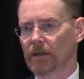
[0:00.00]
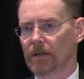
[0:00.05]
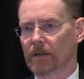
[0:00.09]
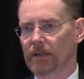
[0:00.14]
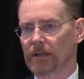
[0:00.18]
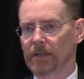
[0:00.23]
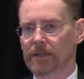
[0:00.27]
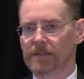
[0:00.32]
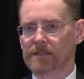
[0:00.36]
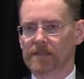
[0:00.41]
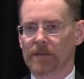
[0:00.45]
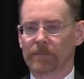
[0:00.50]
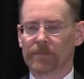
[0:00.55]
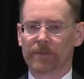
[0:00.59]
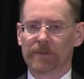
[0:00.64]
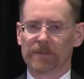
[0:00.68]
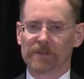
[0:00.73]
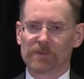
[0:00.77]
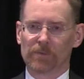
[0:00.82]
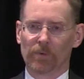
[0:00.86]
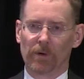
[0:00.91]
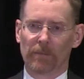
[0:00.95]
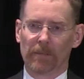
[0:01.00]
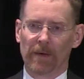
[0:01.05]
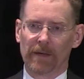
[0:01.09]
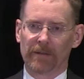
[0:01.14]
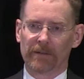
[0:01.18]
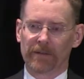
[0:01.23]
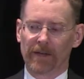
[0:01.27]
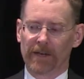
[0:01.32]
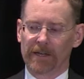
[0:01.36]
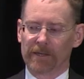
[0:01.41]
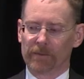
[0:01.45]
Clearly something that's well
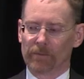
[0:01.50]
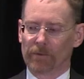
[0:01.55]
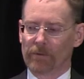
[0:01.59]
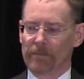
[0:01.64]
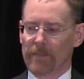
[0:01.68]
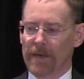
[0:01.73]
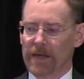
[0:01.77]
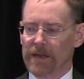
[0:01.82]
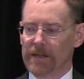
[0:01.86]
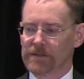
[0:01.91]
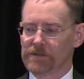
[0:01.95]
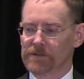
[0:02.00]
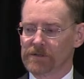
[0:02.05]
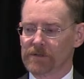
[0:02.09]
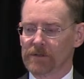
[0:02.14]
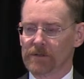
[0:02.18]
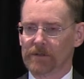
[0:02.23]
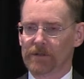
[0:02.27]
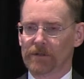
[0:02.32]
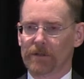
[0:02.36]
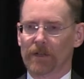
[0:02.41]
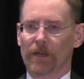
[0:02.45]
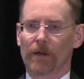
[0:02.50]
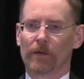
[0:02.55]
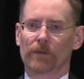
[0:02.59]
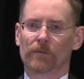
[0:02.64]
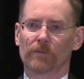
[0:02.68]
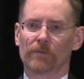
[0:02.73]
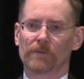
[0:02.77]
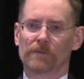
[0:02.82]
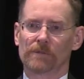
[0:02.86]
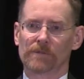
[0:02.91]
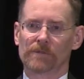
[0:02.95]
maintained and well managed, you're going
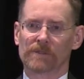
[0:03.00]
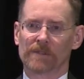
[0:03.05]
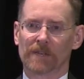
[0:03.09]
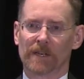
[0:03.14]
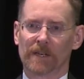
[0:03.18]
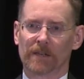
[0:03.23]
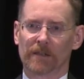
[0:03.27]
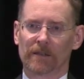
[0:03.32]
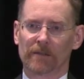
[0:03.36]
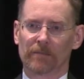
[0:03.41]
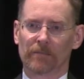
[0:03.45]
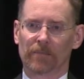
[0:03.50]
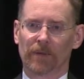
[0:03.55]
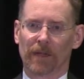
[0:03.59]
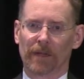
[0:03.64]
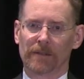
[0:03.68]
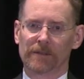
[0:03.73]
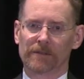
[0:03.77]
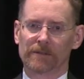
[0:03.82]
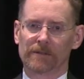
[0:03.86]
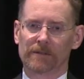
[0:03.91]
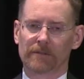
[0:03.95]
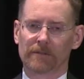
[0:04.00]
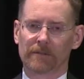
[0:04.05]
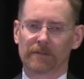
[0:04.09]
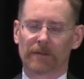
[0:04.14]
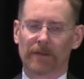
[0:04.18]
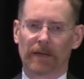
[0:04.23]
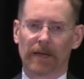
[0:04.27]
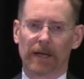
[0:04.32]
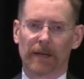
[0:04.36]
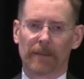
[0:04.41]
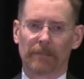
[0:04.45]
to reduce tenant complaints.
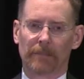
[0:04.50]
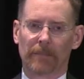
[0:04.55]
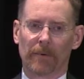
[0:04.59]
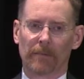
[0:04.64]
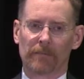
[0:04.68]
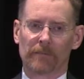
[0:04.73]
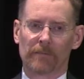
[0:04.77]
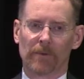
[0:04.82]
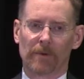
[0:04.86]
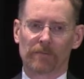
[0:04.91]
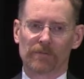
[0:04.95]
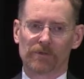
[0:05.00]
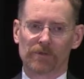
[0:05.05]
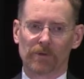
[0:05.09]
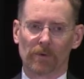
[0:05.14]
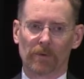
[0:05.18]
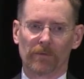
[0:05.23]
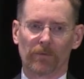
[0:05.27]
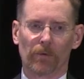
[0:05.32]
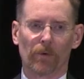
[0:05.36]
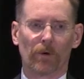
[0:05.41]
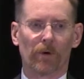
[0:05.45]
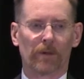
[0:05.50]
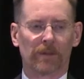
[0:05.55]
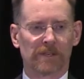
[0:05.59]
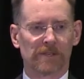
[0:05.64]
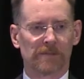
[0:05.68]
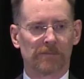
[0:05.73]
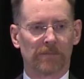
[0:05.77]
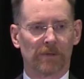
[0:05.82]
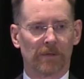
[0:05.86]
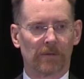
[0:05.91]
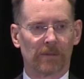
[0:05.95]
I'm sure we've all got
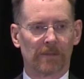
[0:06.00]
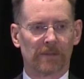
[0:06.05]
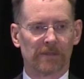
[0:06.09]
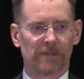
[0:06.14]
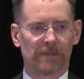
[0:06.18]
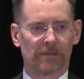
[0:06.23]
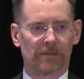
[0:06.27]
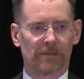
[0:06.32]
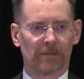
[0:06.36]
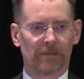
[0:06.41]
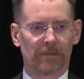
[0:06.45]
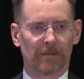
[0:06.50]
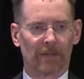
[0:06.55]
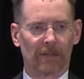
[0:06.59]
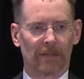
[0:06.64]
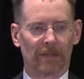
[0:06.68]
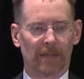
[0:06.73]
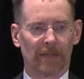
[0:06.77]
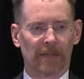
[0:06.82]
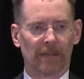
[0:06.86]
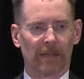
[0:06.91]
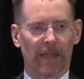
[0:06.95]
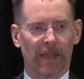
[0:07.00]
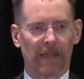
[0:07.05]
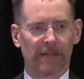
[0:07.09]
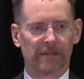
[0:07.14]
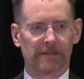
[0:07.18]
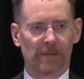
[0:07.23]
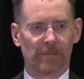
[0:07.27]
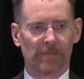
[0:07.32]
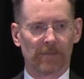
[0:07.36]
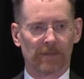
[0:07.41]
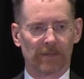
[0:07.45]
experience in
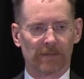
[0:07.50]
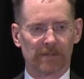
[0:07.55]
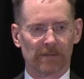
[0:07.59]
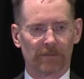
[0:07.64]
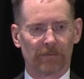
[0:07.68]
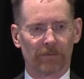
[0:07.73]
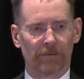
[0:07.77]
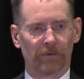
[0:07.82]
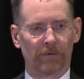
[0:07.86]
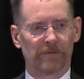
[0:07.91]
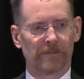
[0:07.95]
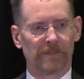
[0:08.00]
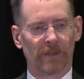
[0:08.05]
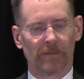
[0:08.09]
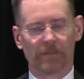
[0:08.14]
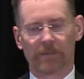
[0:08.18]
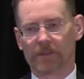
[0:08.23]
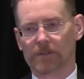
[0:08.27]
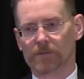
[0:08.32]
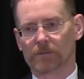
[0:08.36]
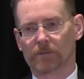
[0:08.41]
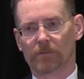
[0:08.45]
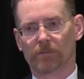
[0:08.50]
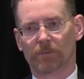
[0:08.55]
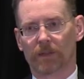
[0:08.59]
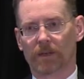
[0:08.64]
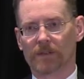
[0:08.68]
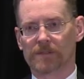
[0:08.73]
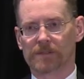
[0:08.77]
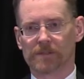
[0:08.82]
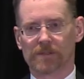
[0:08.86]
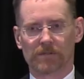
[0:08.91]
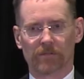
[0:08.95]
that. Something's improved, something's
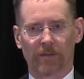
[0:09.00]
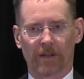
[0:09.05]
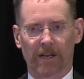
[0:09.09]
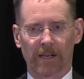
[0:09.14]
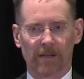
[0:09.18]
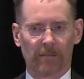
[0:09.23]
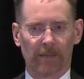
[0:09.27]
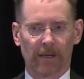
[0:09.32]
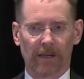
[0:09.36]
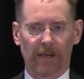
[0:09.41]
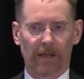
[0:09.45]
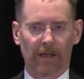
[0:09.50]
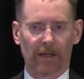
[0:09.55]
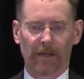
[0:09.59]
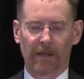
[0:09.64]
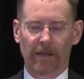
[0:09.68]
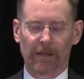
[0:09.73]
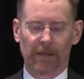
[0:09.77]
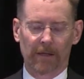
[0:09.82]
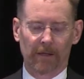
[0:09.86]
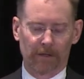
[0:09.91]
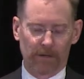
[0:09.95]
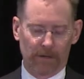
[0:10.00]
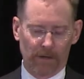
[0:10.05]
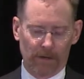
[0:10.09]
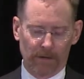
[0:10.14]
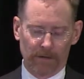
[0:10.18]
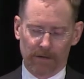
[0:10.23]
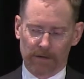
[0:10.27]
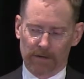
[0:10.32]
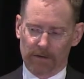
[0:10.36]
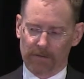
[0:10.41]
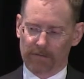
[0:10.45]
replaced, it's running better. You
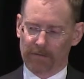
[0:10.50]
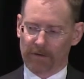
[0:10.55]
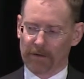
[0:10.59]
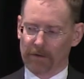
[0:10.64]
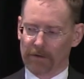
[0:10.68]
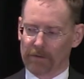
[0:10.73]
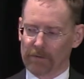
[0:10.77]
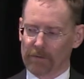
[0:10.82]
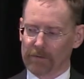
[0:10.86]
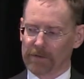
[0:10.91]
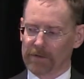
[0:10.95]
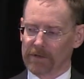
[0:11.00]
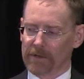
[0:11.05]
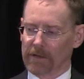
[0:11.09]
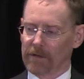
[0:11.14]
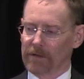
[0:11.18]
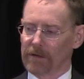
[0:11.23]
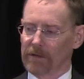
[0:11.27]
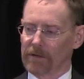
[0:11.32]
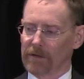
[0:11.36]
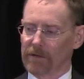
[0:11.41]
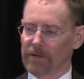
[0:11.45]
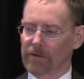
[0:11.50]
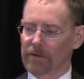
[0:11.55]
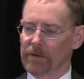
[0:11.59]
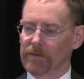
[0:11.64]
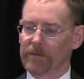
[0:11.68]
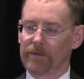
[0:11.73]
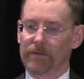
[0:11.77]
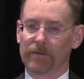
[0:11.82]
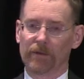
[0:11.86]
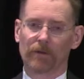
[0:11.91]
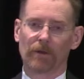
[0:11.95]
don't get the phone call, you don't get the
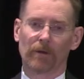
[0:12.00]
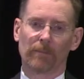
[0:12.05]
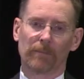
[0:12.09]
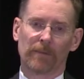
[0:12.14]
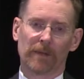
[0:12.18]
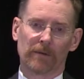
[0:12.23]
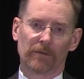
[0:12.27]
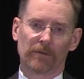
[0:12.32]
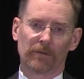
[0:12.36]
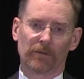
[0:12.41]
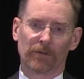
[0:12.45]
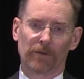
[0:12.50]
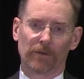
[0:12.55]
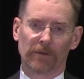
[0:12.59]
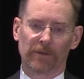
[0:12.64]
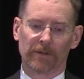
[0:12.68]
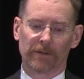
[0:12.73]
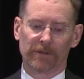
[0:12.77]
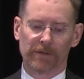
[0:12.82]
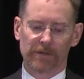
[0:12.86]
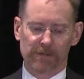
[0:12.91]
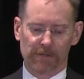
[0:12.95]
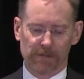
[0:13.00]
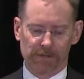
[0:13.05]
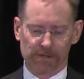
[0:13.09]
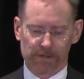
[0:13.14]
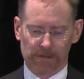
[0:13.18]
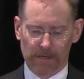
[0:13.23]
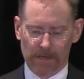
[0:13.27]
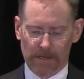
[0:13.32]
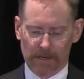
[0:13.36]
grief. You've got better internal conditions.